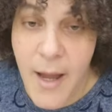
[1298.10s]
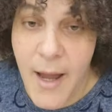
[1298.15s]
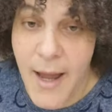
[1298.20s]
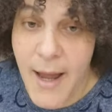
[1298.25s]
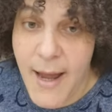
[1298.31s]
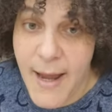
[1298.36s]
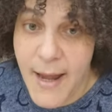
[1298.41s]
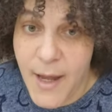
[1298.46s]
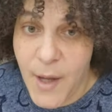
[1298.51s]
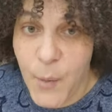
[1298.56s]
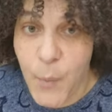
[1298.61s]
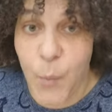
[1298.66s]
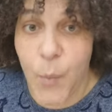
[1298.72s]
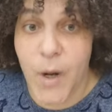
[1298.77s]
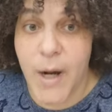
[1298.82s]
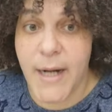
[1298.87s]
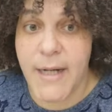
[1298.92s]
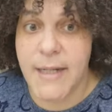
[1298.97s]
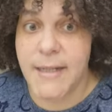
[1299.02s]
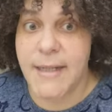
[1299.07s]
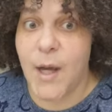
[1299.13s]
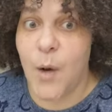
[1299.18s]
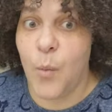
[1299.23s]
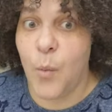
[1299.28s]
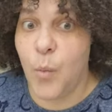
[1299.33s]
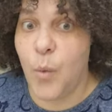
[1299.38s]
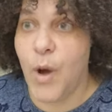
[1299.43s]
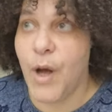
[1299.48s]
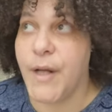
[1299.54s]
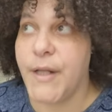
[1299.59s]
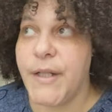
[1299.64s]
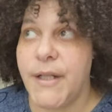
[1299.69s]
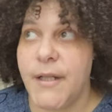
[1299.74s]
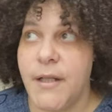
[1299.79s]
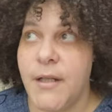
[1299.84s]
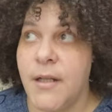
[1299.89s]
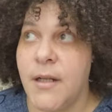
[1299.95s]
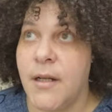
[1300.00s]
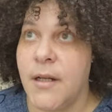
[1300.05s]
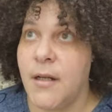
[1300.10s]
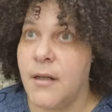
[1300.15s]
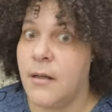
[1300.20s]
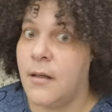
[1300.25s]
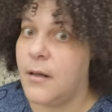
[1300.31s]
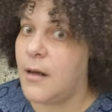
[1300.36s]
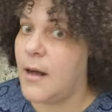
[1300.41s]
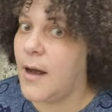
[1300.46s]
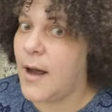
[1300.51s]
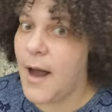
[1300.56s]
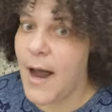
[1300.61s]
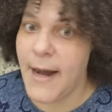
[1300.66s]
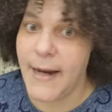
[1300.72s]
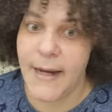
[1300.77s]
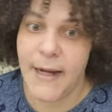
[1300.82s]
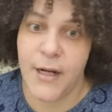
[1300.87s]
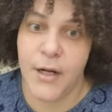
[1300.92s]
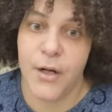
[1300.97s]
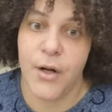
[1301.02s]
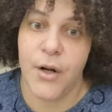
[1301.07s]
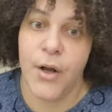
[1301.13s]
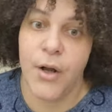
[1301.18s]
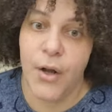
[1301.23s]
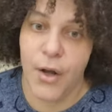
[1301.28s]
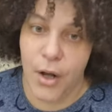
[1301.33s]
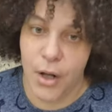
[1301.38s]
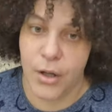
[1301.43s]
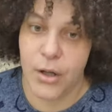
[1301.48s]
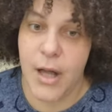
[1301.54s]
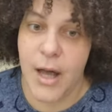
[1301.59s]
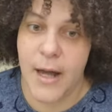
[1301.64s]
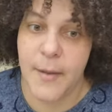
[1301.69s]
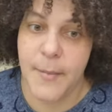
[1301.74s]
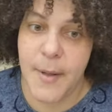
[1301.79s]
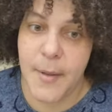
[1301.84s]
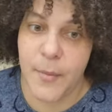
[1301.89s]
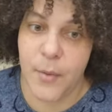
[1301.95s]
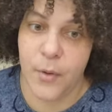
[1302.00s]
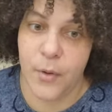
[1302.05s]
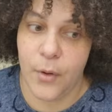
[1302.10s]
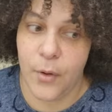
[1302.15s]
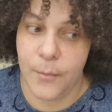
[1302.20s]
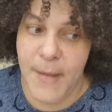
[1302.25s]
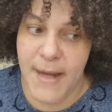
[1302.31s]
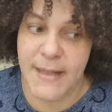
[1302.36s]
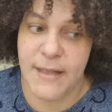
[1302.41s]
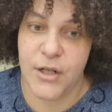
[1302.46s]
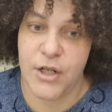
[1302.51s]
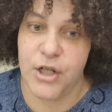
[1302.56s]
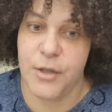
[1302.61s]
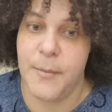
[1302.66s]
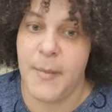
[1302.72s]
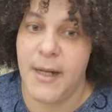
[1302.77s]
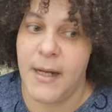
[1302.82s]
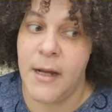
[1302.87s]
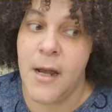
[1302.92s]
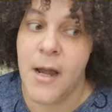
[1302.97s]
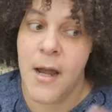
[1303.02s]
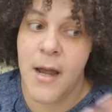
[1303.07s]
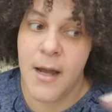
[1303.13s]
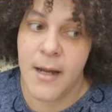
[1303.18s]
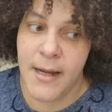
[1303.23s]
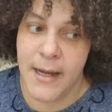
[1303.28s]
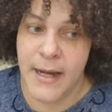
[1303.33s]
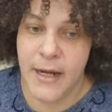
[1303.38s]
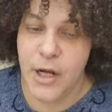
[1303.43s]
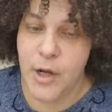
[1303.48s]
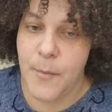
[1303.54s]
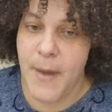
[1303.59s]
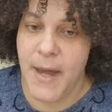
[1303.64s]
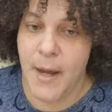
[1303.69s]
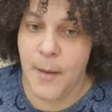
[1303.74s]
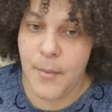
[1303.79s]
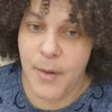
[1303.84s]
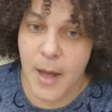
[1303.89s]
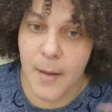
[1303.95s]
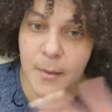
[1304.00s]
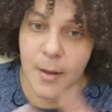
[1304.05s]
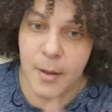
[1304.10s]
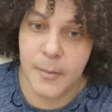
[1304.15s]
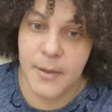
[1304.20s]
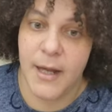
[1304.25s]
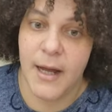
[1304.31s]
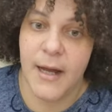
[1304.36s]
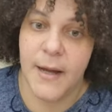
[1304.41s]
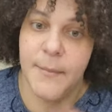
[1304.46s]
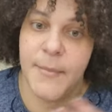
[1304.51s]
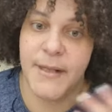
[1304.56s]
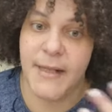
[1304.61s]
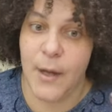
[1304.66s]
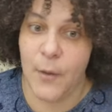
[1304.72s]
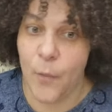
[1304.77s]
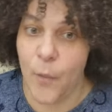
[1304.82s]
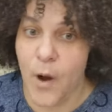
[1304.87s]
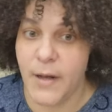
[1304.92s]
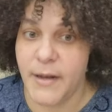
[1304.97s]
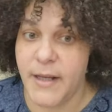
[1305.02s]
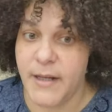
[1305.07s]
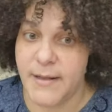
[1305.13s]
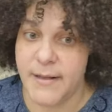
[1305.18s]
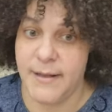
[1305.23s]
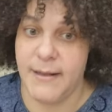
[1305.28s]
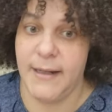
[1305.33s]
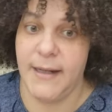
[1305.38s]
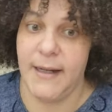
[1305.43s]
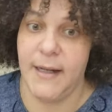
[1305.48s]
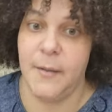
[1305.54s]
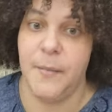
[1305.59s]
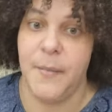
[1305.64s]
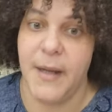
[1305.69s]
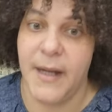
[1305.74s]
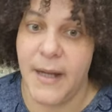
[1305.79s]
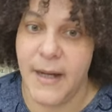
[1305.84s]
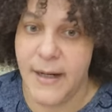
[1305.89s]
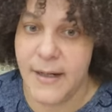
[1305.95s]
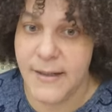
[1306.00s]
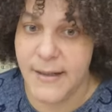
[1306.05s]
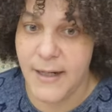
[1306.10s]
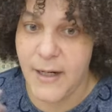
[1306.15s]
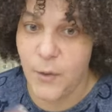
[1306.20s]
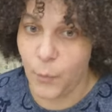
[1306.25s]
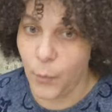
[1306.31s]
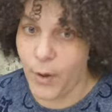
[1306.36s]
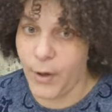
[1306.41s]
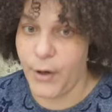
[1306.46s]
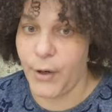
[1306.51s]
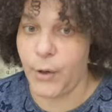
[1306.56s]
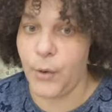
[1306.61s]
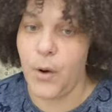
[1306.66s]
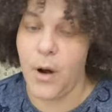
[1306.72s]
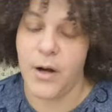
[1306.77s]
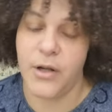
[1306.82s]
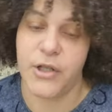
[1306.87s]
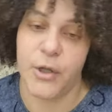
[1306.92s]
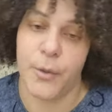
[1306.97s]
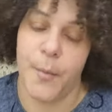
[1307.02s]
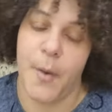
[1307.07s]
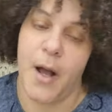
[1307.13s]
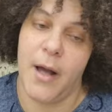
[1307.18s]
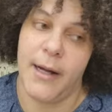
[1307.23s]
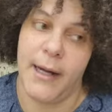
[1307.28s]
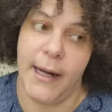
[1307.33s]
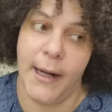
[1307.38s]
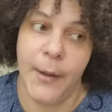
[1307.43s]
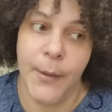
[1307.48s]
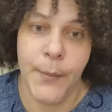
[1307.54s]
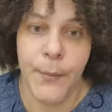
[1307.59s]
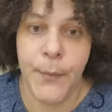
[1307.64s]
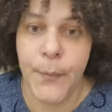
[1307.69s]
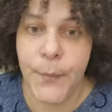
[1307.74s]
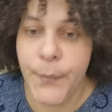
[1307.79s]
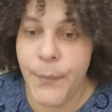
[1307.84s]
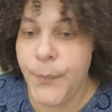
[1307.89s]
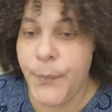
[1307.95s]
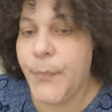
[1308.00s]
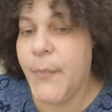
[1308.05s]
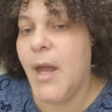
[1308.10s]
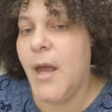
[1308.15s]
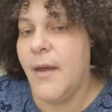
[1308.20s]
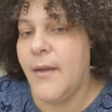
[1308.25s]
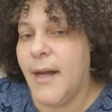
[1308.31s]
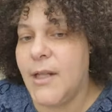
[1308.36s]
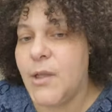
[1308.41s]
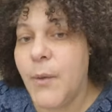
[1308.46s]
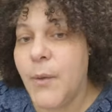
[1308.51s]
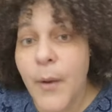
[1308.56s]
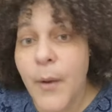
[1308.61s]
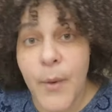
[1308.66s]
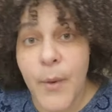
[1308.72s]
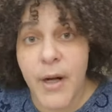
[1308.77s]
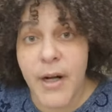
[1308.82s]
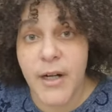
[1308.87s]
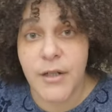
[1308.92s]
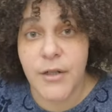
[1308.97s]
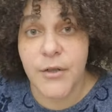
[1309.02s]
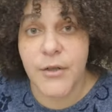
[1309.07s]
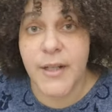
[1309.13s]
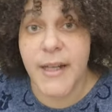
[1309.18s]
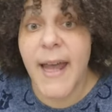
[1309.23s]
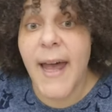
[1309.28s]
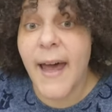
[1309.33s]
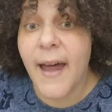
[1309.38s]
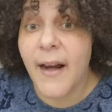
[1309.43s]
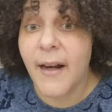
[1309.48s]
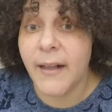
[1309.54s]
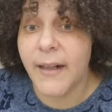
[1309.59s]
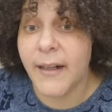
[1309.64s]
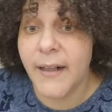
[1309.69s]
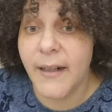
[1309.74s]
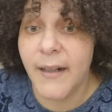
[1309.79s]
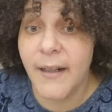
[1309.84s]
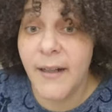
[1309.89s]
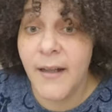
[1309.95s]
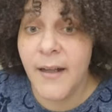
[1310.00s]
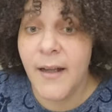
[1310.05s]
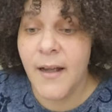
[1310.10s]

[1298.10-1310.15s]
And when I did that once, I get a lot of people messaging me, can you make blah, blah, blah, but they want the sling because they can wear it across their body. That's why I wanted to do the Catalina.